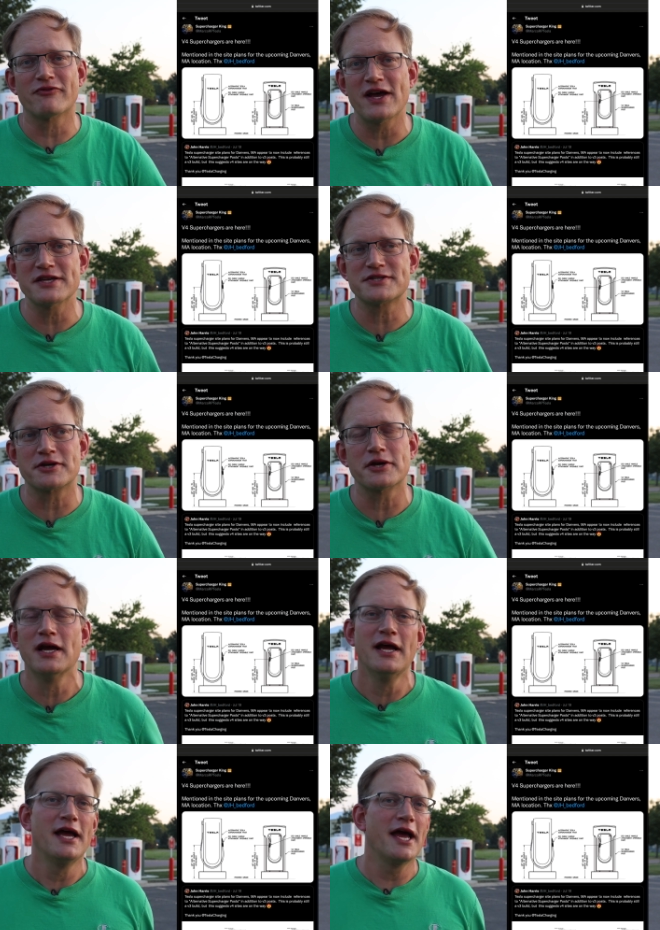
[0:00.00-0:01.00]
faster
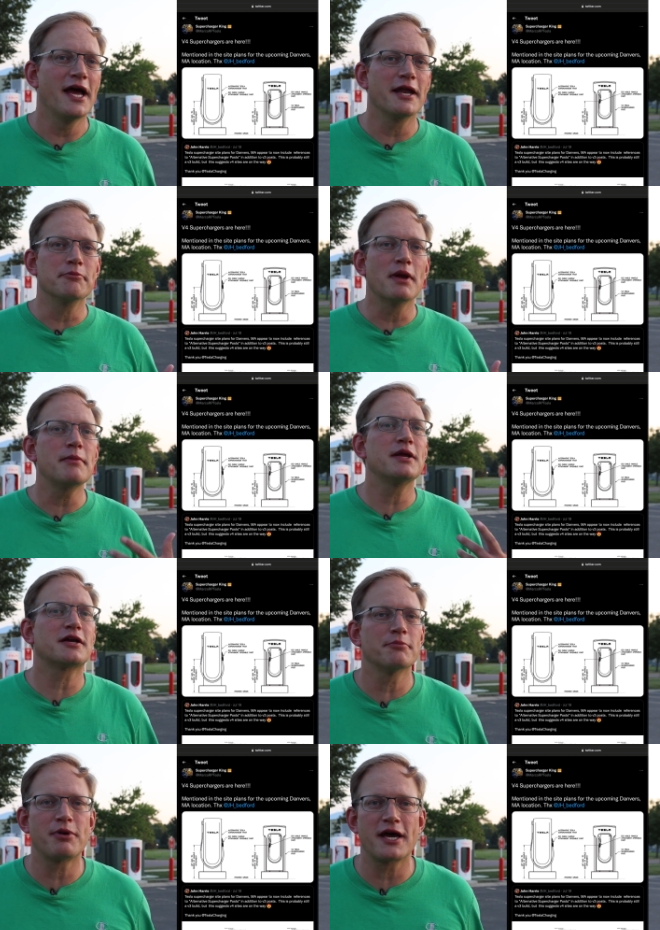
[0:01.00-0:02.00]
and may be
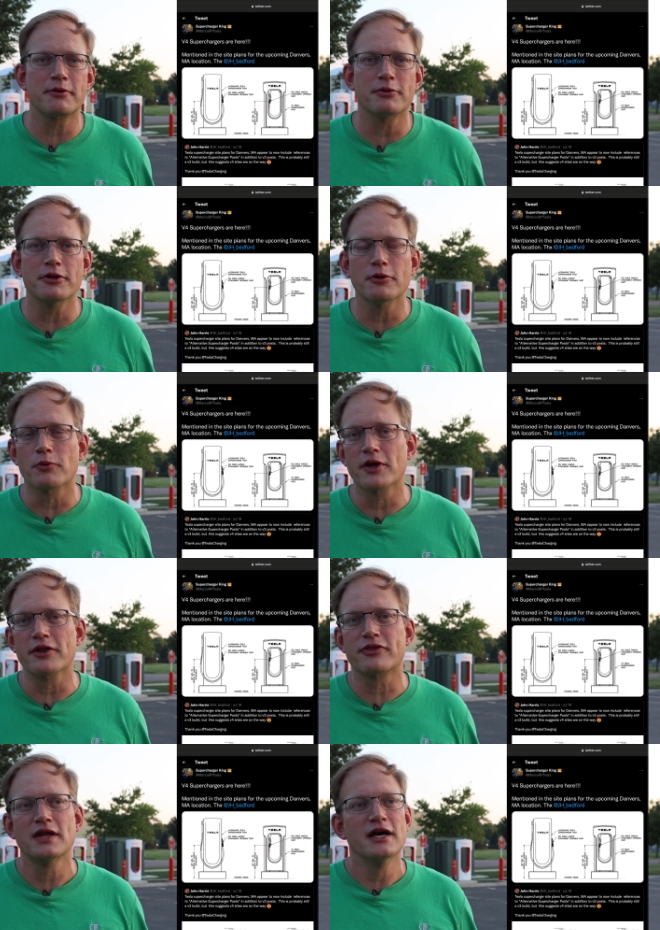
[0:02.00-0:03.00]
compatible
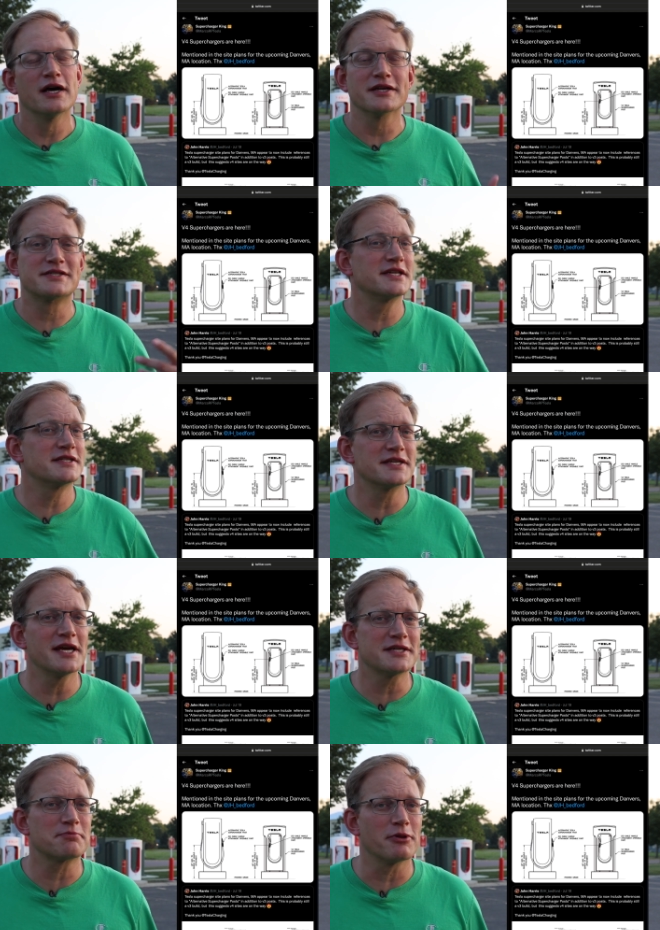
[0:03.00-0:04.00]
with a
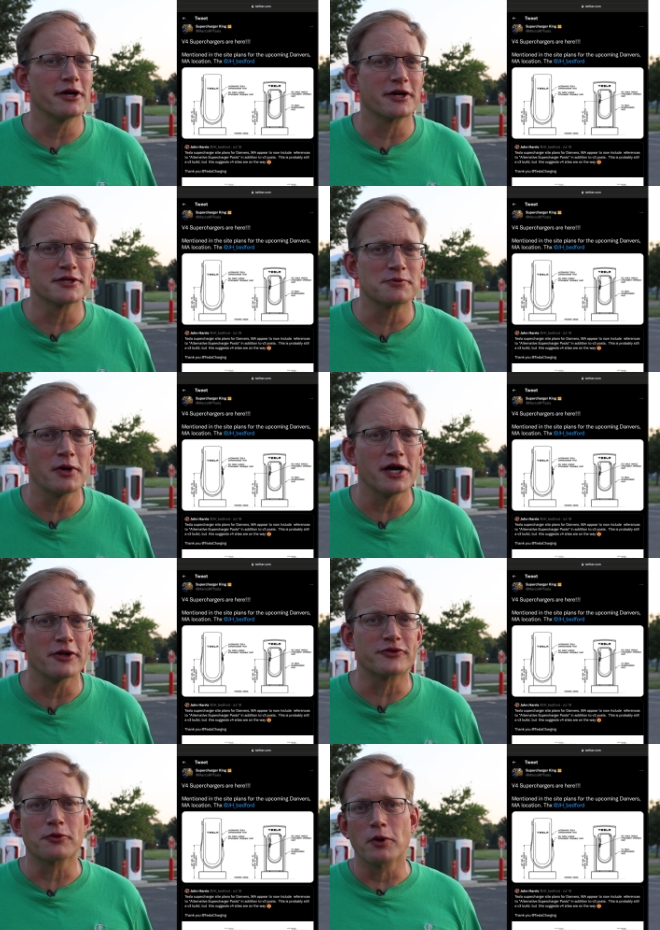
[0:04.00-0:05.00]
CCS plug as
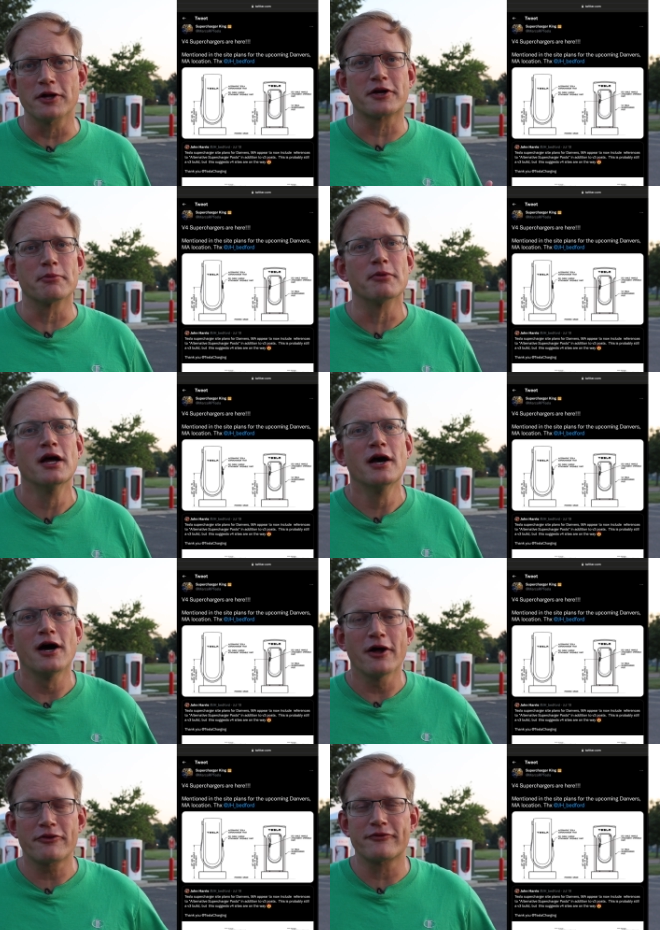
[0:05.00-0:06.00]
well to welcome
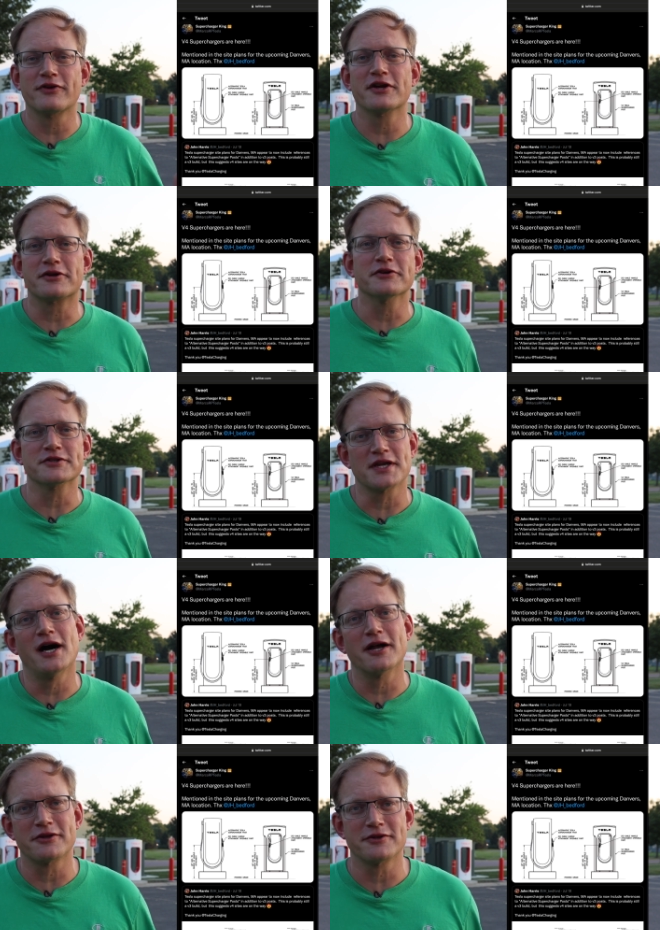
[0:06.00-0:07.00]
other vehicles
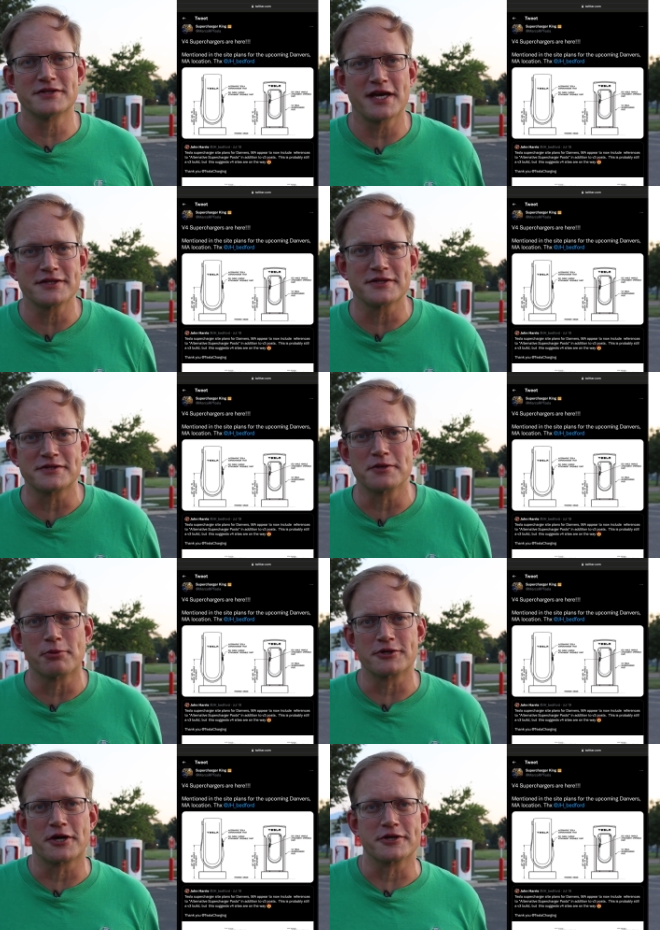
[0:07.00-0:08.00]
onto the Tesla
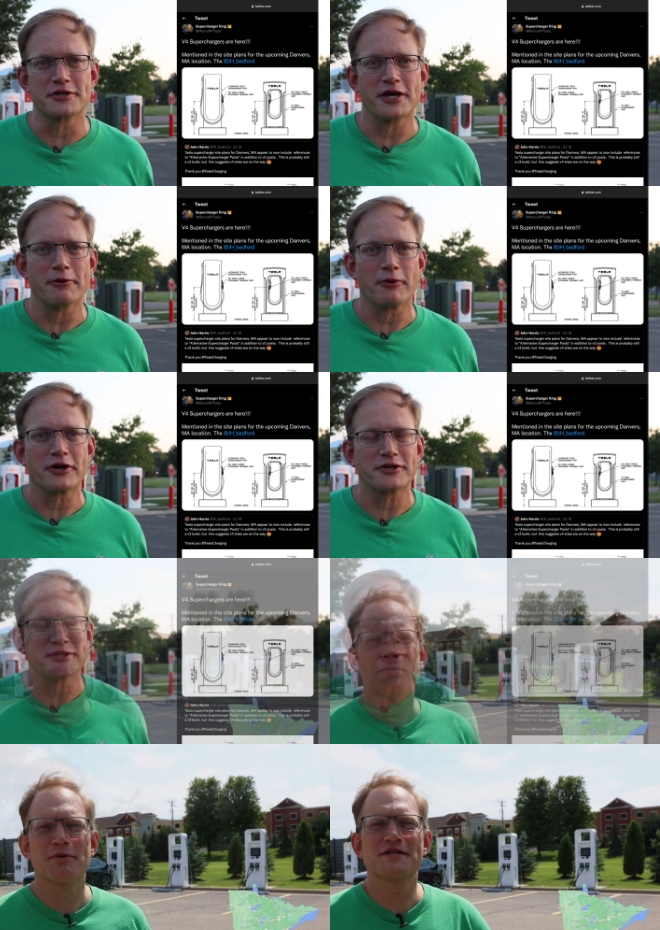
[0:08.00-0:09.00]
supercharger network.
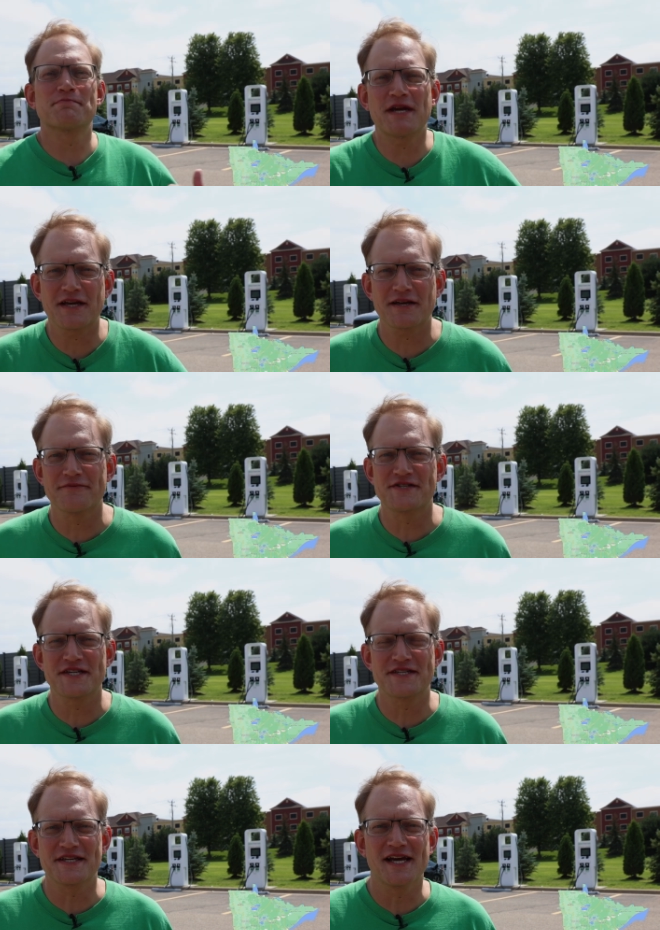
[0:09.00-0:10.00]
But speaking of
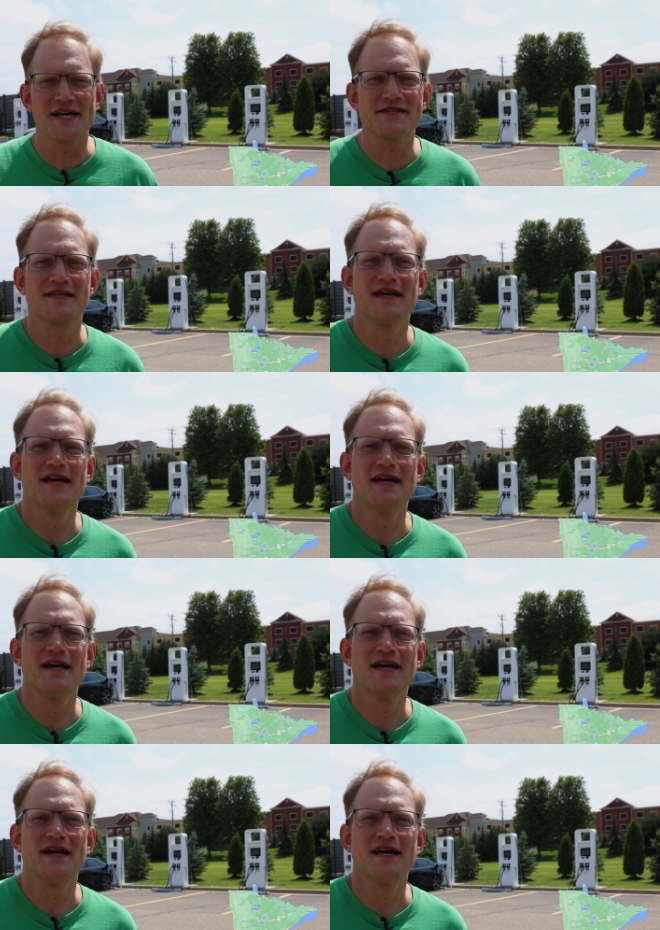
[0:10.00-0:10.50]
CCS,